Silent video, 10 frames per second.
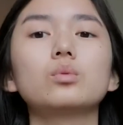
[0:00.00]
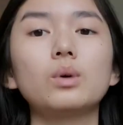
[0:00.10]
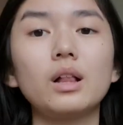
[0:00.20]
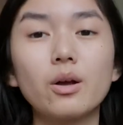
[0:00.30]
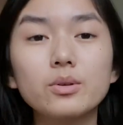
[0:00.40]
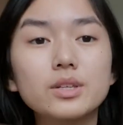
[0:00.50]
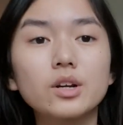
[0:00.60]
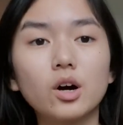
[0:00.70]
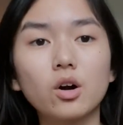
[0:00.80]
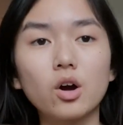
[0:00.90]
While I was in
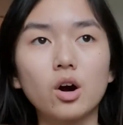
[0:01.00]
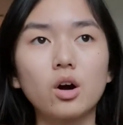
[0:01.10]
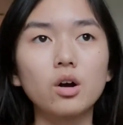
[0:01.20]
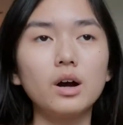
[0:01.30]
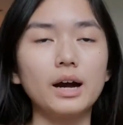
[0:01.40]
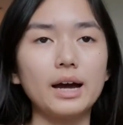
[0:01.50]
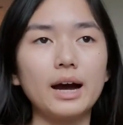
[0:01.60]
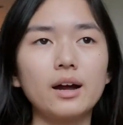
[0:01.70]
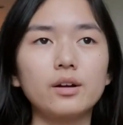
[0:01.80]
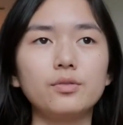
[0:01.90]
Hong Kong, I
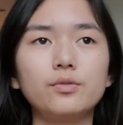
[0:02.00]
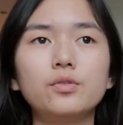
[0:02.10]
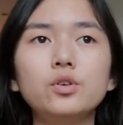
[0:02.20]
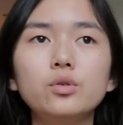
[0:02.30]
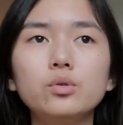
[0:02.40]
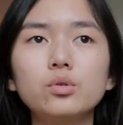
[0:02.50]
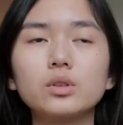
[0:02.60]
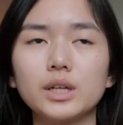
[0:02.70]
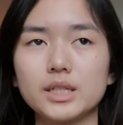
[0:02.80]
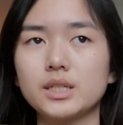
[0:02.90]
had a few
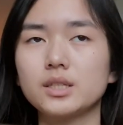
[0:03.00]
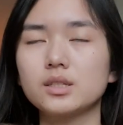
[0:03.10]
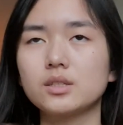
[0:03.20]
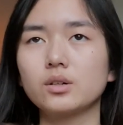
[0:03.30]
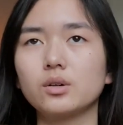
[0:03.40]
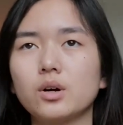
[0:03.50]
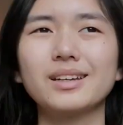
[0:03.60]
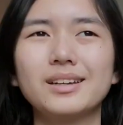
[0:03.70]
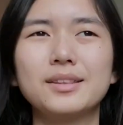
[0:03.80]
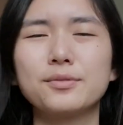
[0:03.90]
lessons. So
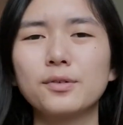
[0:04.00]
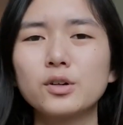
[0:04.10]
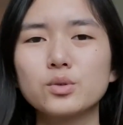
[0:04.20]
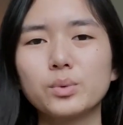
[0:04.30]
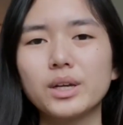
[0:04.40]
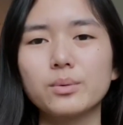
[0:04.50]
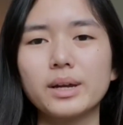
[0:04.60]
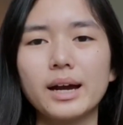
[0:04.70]
in the first week, we